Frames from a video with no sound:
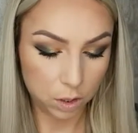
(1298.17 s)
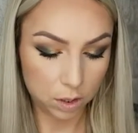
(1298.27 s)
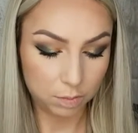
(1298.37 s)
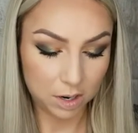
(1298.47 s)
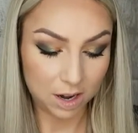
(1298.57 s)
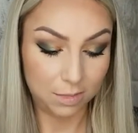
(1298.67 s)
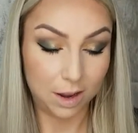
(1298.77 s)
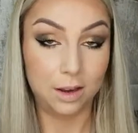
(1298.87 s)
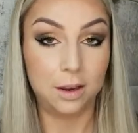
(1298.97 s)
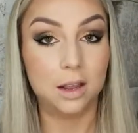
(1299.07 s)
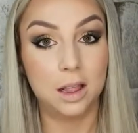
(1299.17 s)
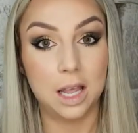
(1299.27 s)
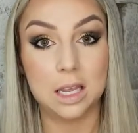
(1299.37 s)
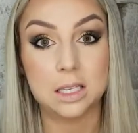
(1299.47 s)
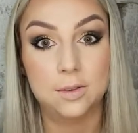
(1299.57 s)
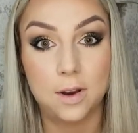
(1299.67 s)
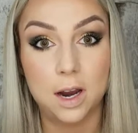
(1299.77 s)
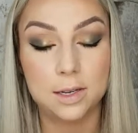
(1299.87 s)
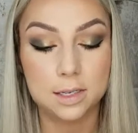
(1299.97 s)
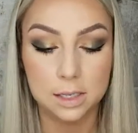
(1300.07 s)
one, but I mean, like, it's
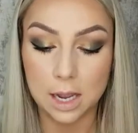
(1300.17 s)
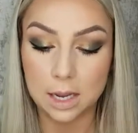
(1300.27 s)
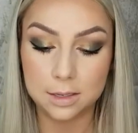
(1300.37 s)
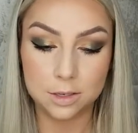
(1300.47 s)
very slight.